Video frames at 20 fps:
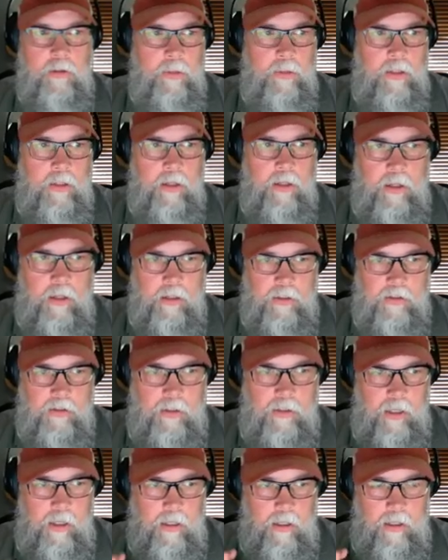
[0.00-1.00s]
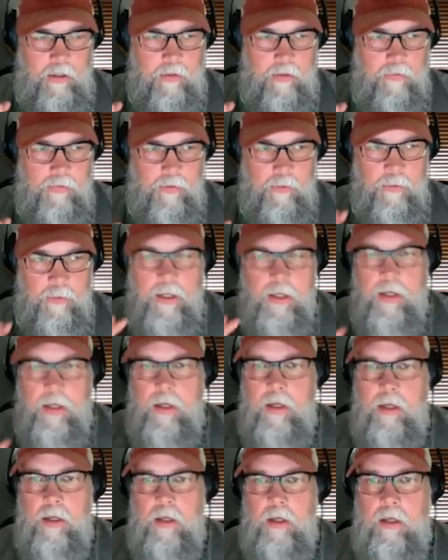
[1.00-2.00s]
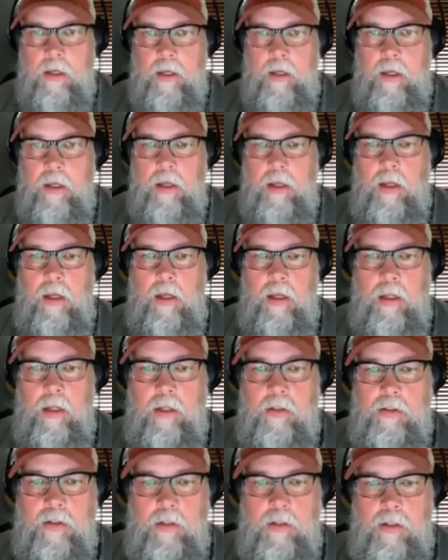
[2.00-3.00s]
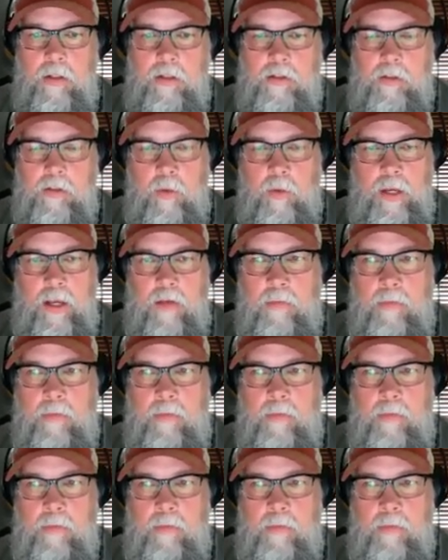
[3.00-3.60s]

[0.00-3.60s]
because for me, and it's it's the way I've